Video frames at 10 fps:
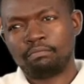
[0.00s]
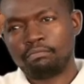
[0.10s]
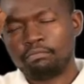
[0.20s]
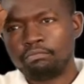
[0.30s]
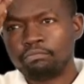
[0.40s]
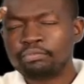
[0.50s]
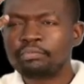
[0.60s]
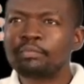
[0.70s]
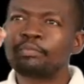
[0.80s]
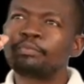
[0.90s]
we have the
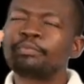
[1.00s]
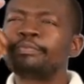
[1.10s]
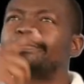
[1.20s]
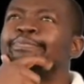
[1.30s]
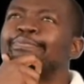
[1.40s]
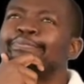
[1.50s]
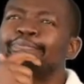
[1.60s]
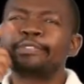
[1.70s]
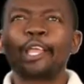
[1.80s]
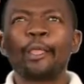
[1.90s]
nature study,
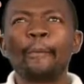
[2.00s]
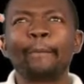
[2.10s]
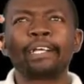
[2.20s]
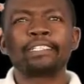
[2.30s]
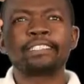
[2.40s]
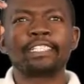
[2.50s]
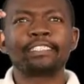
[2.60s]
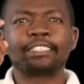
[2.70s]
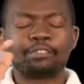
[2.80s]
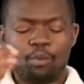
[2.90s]
we
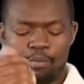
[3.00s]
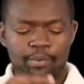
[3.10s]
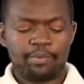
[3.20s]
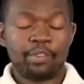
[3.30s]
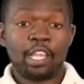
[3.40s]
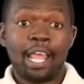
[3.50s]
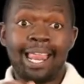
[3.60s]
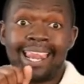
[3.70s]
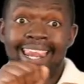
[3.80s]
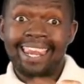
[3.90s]
have the living,
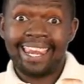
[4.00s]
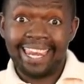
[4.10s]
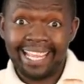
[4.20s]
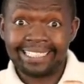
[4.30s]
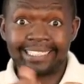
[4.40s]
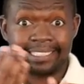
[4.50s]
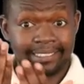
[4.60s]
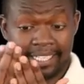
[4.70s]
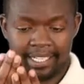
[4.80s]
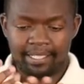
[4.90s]

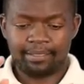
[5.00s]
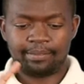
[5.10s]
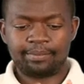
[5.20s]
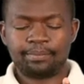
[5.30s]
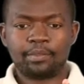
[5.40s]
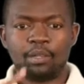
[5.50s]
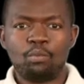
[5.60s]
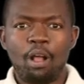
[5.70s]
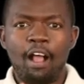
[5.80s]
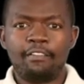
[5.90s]
we, we
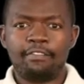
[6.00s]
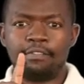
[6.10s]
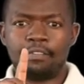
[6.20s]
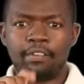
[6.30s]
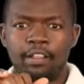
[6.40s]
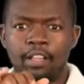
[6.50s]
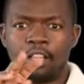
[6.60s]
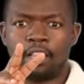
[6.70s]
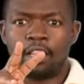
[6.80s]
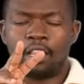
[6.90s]
have
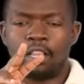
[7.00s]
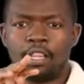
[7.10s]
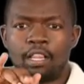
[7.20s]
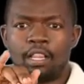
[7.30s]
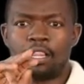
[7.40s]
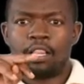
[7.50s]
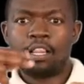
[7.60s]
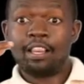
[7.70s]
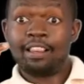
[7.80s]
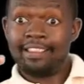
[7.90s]
uh, we
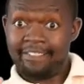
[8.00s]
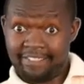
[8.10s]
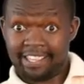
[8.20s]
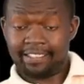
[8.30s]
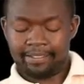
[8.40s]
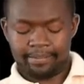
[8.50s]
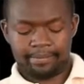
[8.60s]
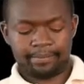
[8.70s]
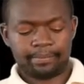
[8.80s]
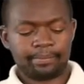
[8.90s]
have the
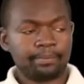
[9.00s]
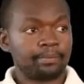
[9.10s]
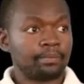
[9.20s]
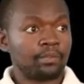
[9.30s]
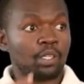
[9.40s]
composition.